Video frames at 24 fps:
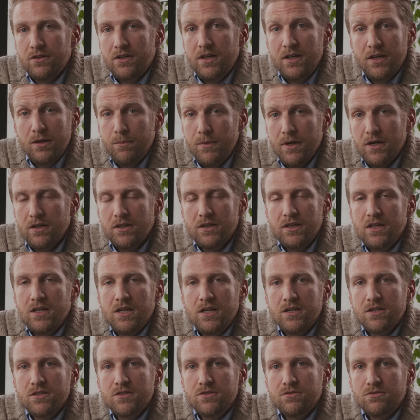in American
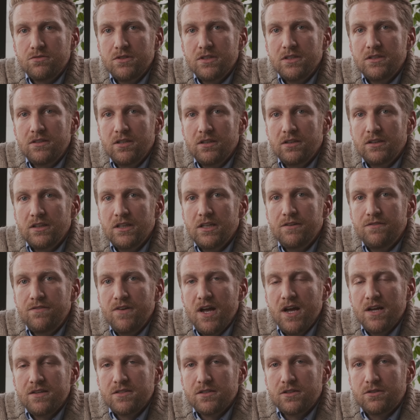history to live
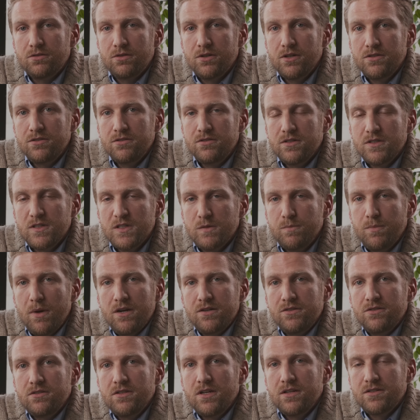as a Christian,
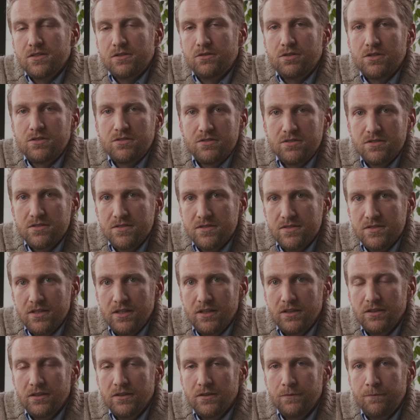especially as a Christian
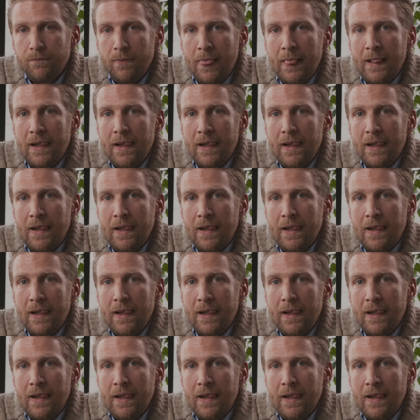single,